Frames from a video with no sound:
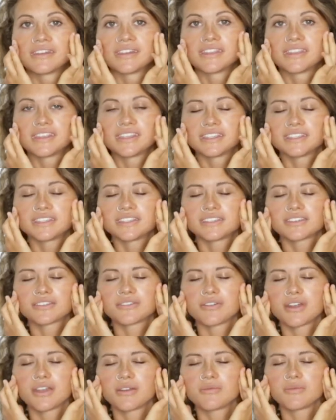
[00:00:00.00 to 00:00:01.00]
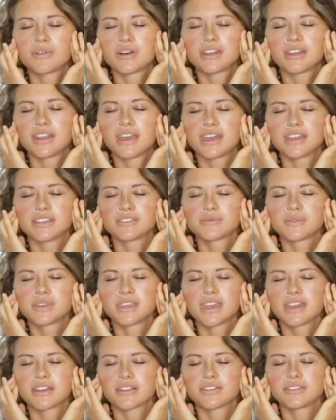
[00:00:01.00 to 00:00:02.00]
This is a great one as we
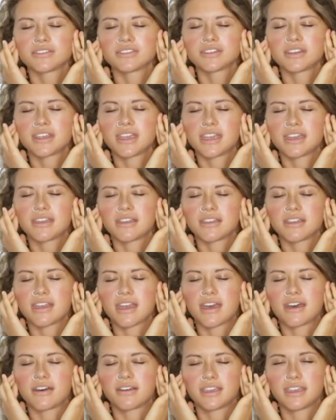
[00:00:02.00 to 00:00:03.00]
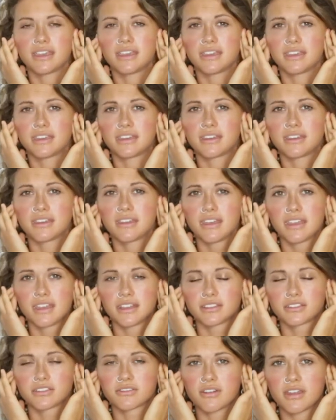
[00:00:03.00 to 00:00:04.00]
get closer to our ear.
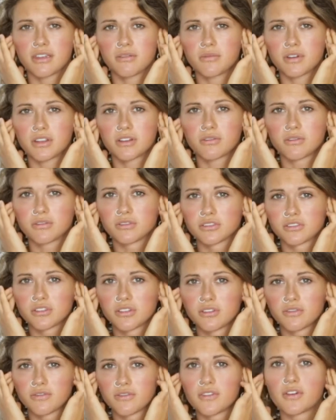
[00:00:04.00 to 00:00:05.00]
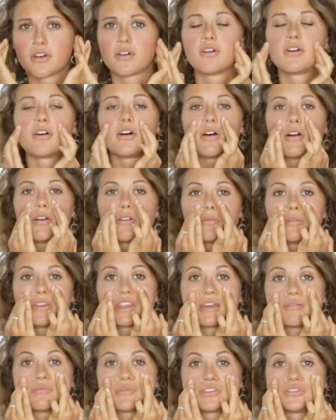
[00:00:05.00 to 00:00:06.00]
It's a great one also for
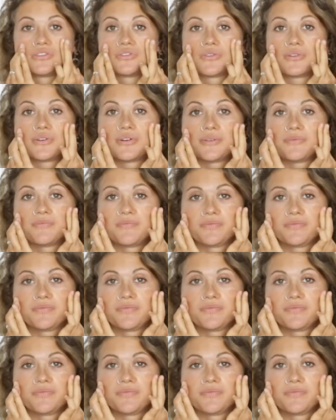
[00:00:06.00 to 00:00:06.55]
opening up the jaw,